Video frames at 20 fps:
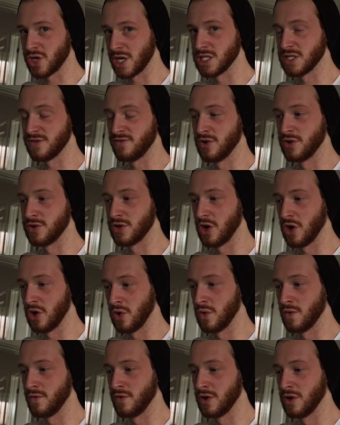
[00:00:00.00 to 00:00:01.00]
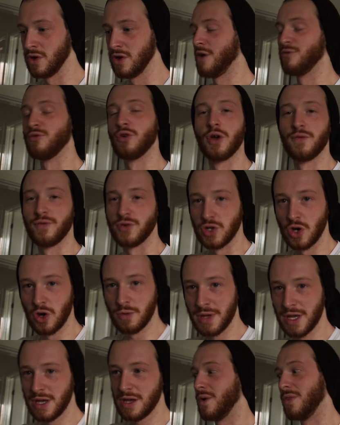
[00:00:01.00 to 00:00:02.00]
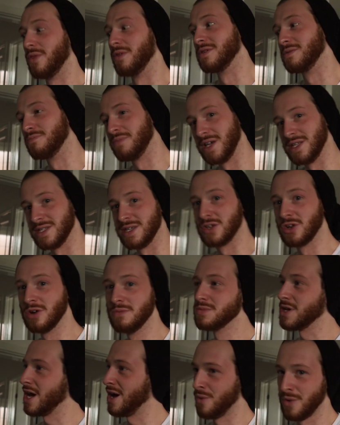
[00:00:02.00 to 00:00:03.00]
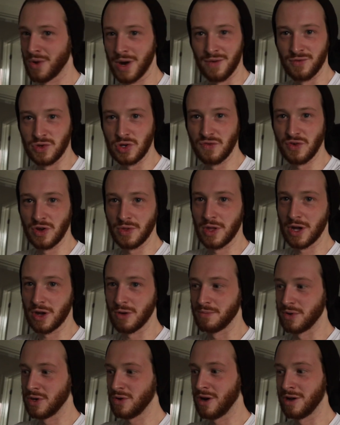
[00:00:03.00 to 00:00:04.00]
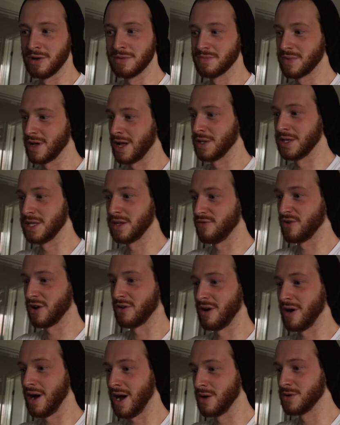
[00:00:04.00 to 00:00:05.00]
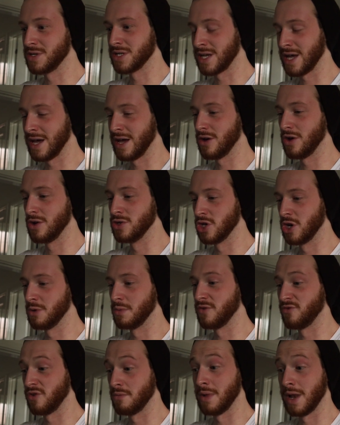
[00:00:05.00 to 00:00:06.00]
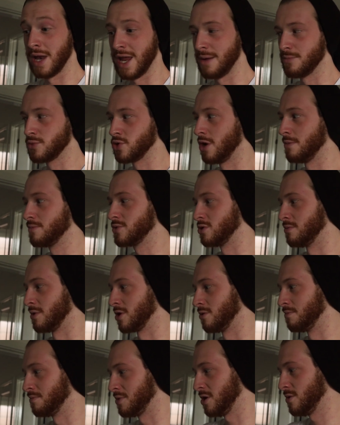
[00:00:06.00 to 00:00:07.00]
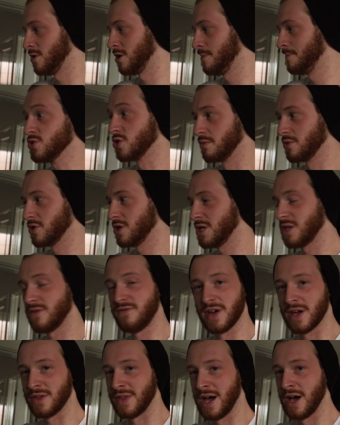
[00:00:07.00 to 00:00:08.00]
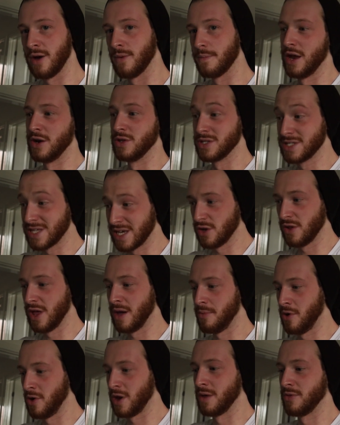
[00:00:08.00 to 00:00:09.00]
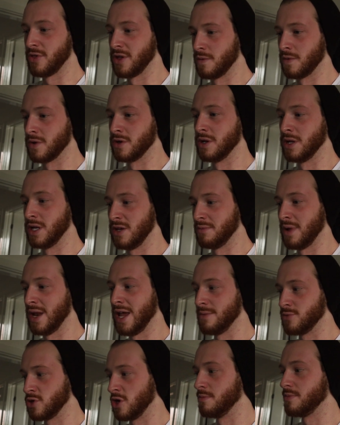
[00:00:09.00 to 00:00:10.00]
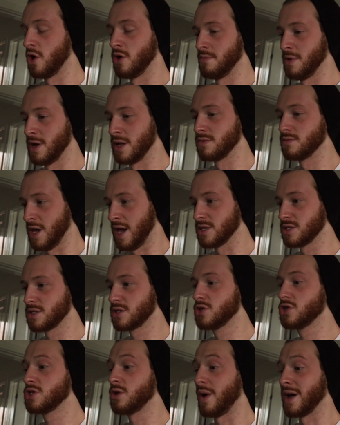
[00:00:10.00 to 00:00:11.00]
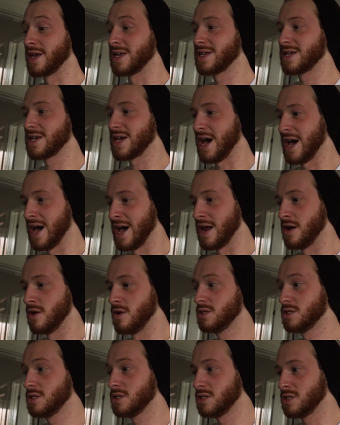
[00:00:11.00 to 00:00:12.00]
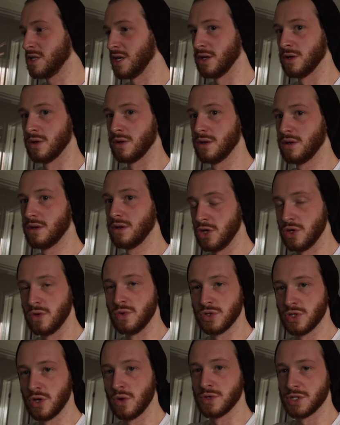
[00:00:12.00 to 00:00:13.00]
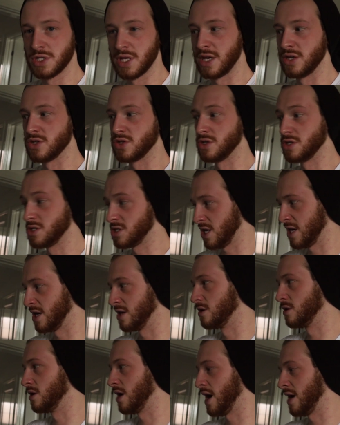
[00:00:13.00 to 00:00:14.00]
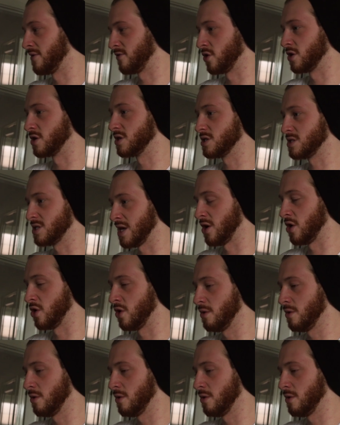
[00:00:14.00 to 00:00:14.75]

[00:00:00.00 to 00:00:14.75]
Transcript: transferred over. I run off Adobe. When the PC comes, I won't have Adobe on that computer and I'll need to figure out how to get Adobe from my laptop to my computer. So I'm going to need to figure that out. And until that point, I think I'm going to leave my laptop on my desk so I can still use those things until I've got it set